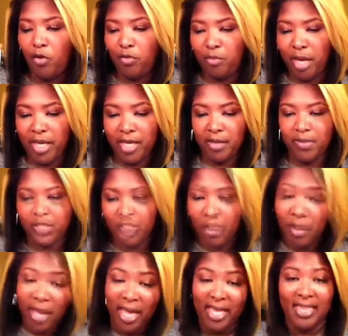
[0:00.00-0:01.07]
Makeup
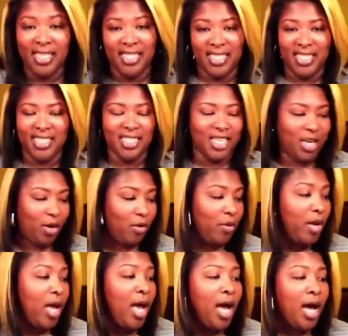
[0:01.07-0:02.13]
Show and the CCO.
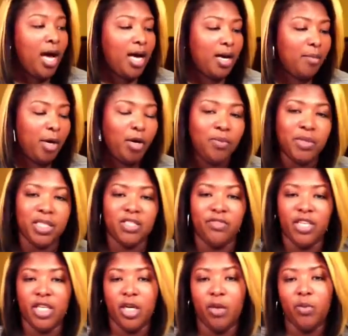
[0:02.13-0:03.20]
Hope this
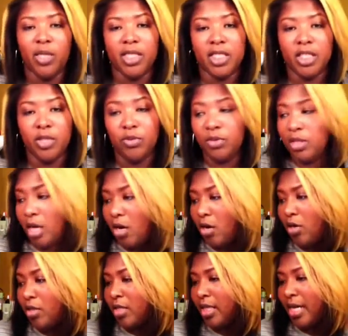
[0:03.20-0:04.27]
video wasn't too
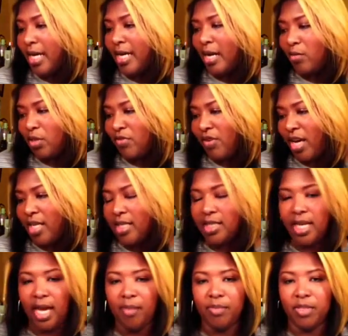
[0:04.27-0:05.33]
long. Glad I was
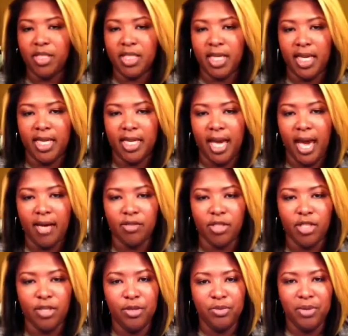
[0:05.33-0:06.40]
finally able to get it out
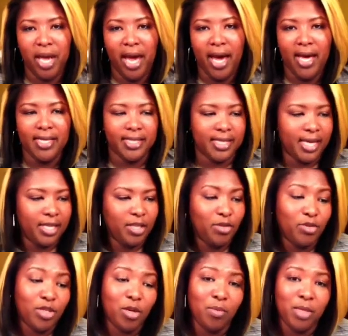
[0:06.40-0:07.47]
to you guys. Thank
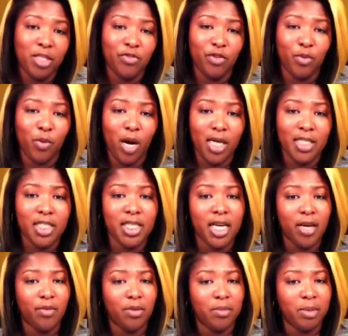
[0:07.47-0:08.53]
you so much for watching,
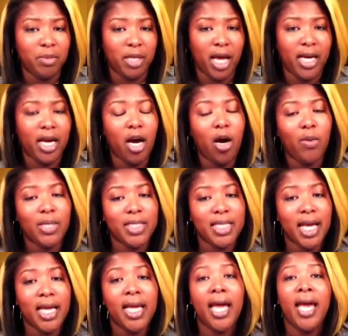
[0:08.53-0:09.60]
and remember, like I always
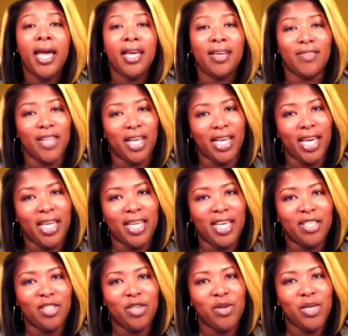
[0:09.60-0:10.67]
say, if they can't
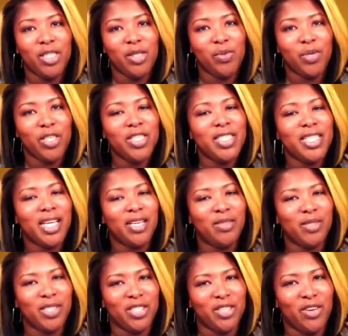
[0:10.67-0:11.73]
handle you at your worst, they
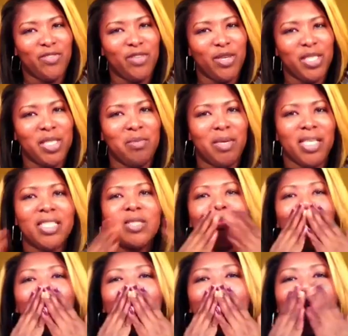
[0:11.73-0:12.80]
don't deserve you at your best.
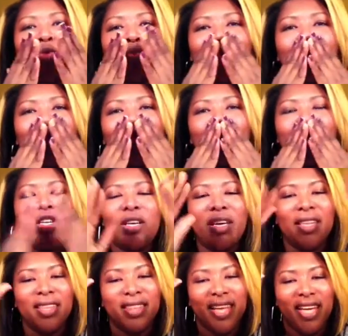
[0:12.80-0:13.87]

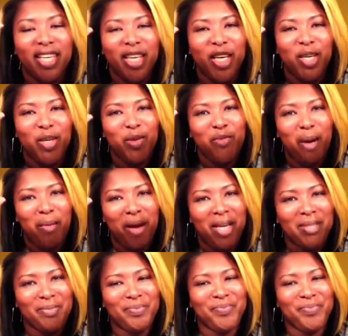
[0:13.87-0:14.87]
Thank you. Bye-bye.